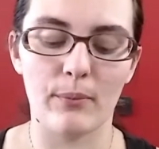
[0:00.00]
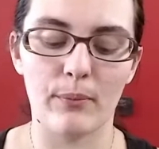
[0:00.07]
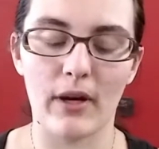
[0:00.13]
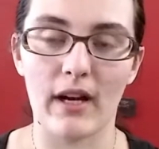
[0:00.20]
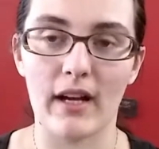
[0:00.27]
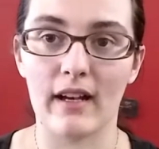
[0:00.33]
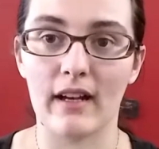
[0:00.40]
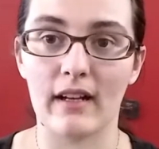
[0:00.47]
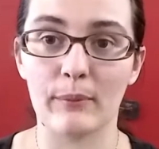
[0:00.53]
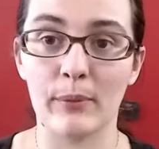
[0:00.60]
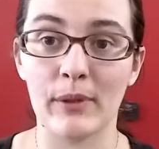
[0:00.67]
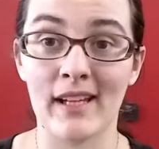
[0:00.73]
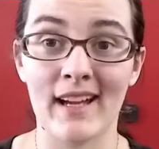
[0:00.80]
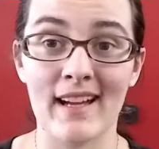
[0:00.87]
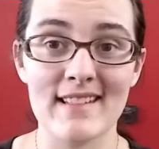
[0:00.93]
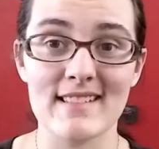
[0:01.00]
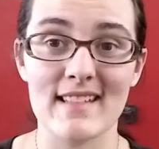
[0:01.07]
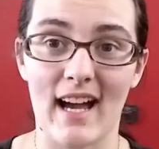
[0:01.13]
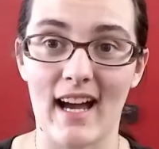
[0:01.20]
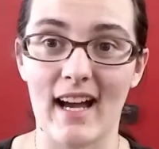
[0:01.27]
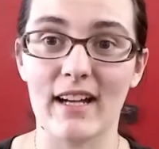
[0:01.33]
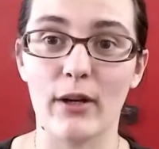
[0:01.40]
But because
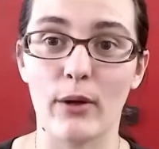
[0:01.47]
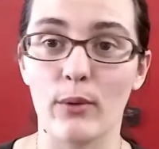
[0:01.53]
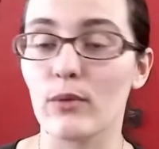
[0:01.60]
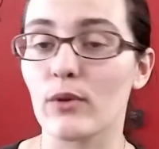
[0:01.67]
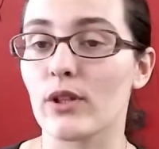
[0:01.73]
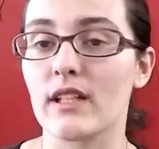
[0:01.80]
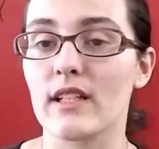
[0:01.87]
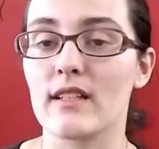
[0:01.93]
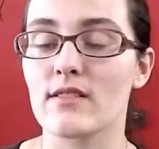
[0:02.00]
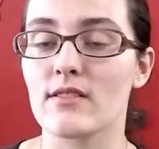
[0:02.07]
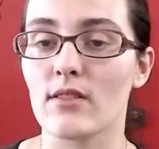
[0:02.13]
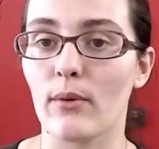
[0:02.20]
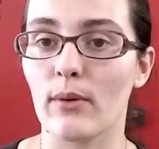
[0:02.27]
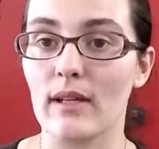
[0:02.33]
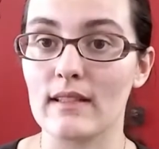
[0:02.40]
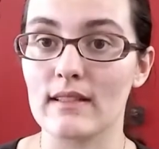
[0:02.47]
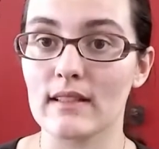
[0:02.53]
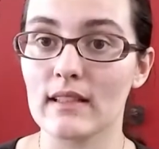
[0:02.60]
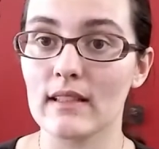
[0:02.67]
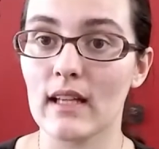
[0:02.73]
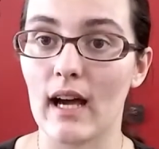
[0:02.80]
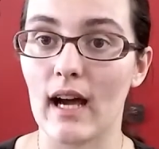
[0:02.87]
I overheat so
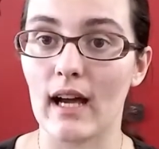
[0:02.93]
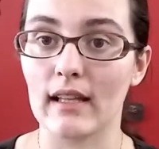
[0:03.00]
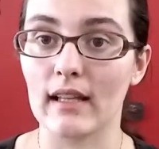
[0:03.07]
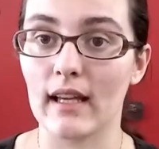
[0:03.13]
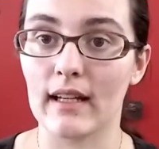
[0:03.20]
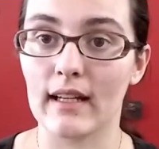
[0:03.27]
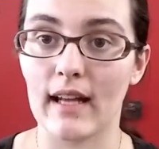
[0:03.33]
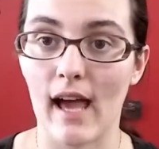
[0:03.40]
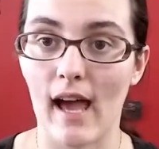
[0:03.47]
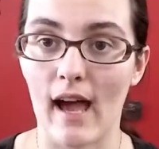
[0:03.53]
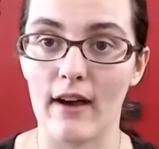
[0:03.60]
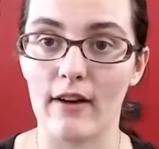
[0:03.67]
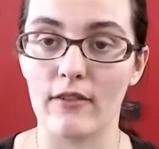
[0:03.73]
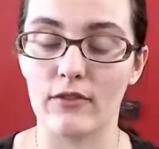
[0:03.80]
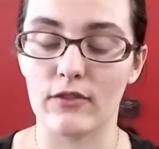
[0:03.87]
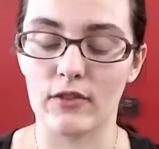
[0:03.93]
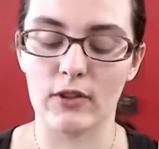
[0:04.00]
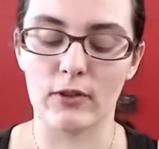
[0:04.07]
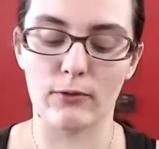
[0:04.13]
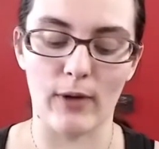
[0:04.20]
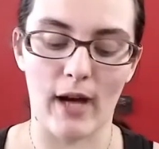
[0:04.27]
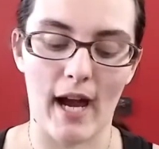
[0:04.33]
easily, I like to have
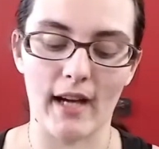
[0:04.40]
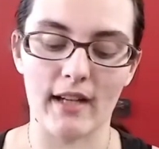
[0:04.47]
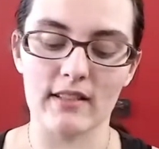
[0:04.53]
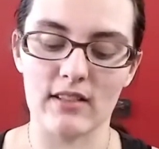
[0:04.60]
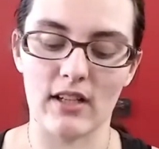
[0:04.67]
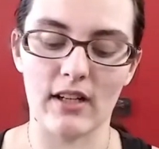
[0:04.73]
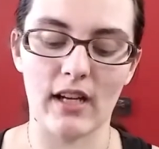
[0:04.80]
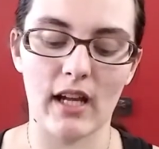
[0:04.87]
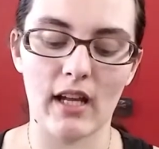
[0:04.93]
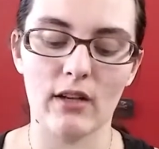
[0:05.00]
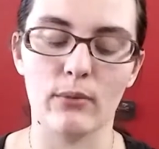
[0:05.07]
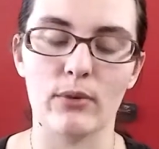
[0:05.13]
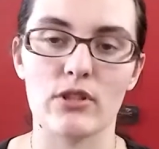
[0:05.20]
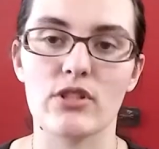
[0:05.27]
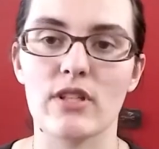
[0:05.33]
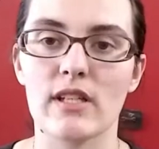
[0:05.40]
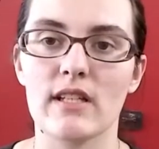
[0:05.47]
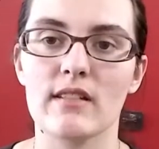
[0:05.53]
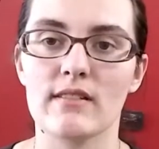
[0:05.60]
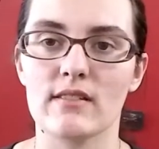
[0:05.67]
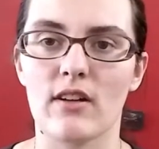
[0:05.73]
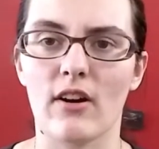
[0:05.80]
rags on hand, which
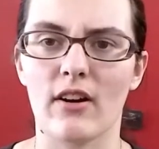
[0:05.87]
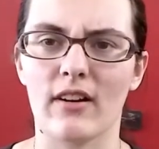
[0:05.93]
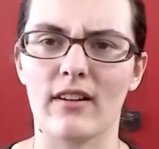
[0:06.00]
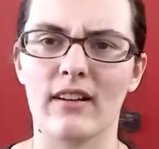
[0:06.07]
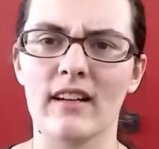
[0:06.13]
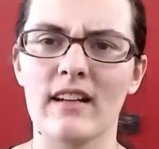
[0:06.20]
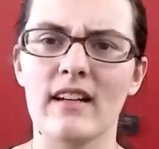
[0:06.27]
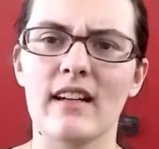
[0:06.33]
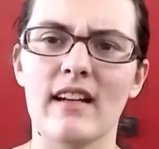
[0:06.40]
these are.